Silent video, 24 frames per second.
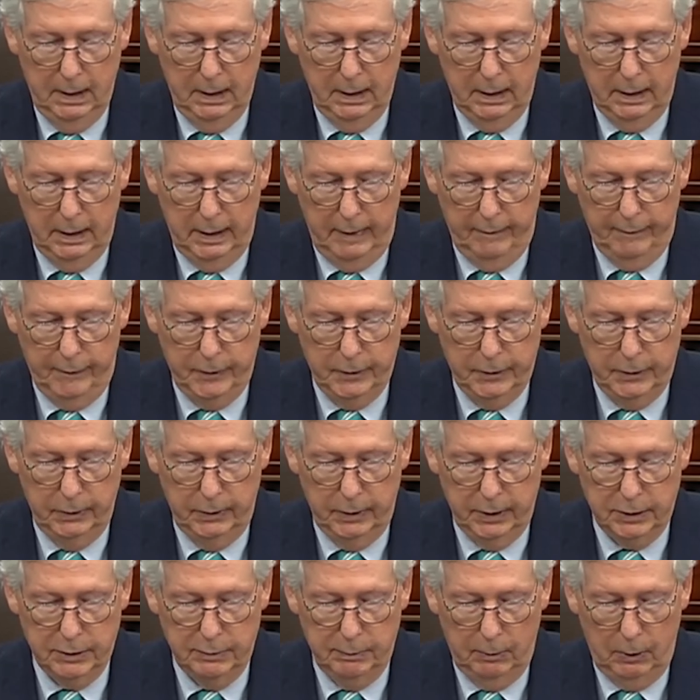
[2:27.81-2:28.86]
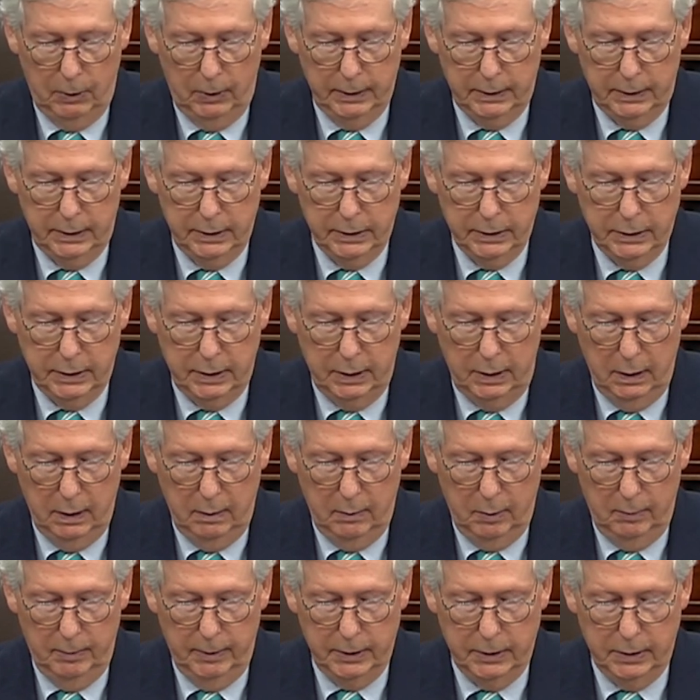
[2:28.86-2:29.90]
An effort to exploit this
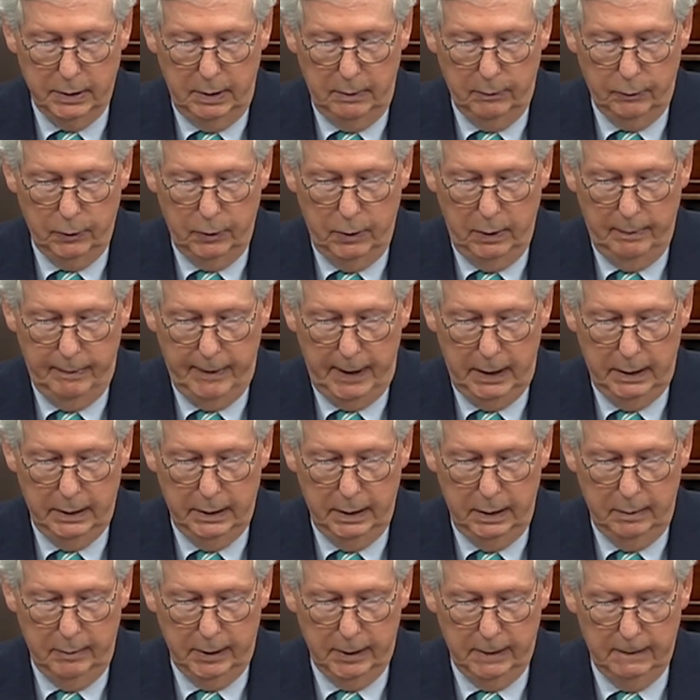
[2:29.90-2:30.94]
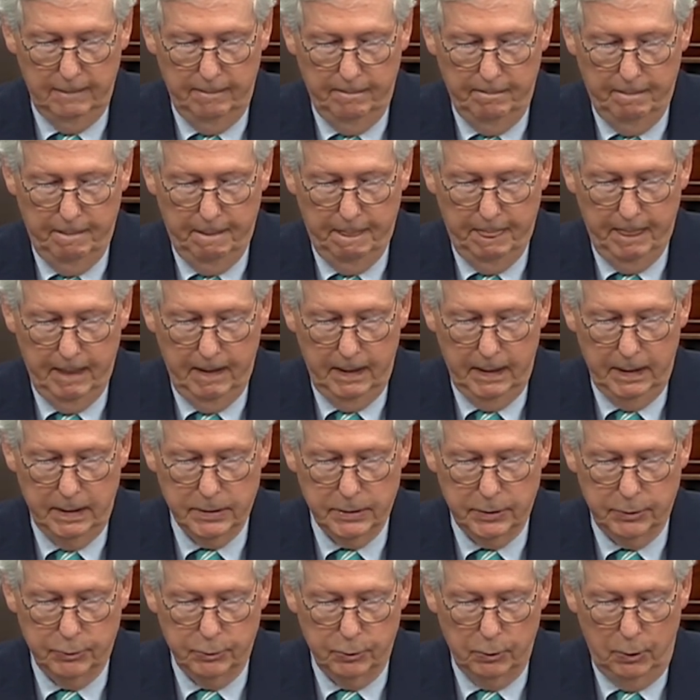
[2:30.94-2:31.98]
terrible but temporary pandemic as
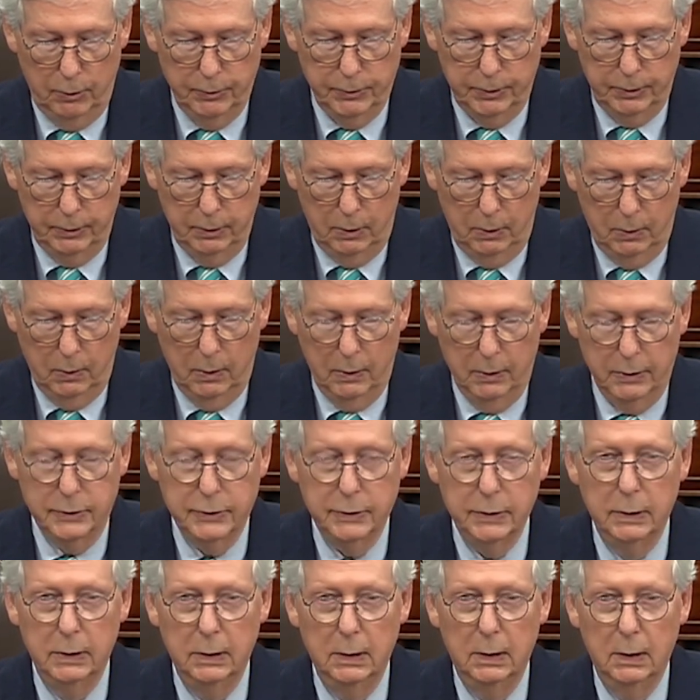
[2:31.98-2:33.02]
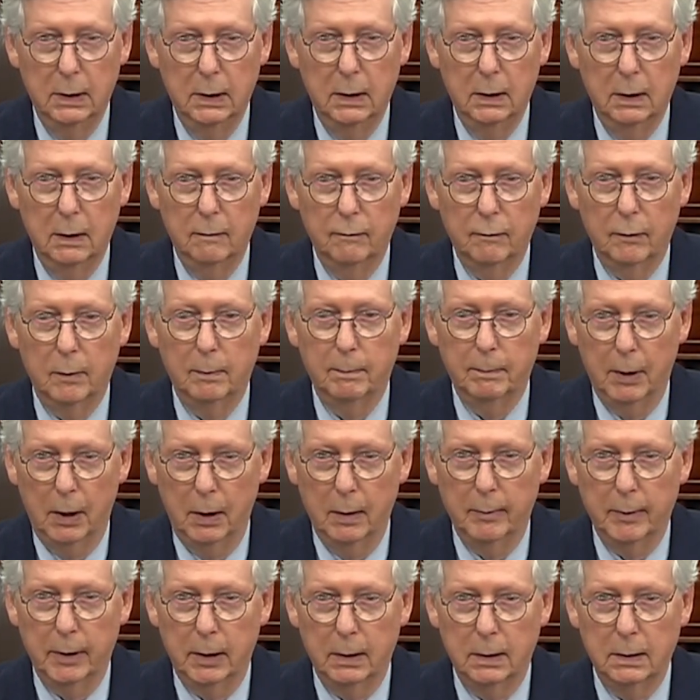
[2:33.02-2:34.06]
a Trojan horse for
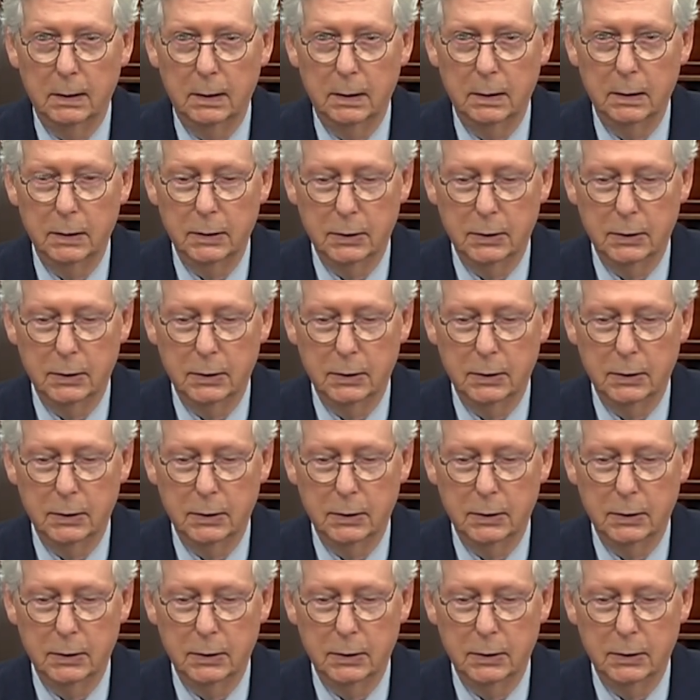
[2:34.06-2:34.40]
permanent